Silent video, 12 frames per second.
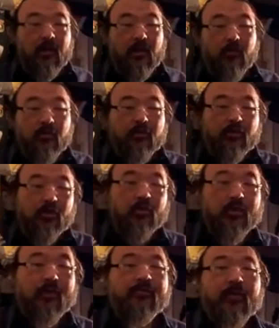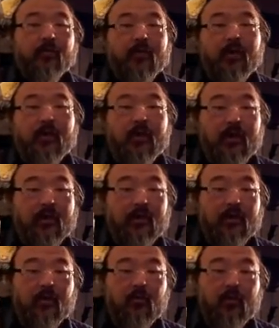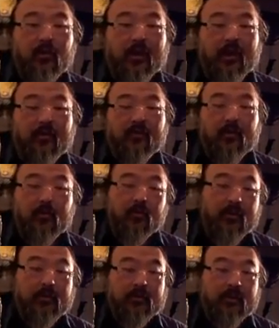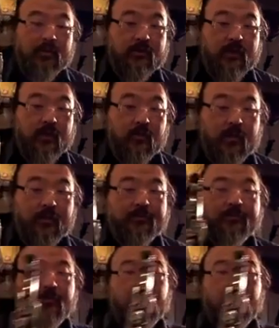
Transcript: you will choke up the reed and then you won't have a good resonance that way.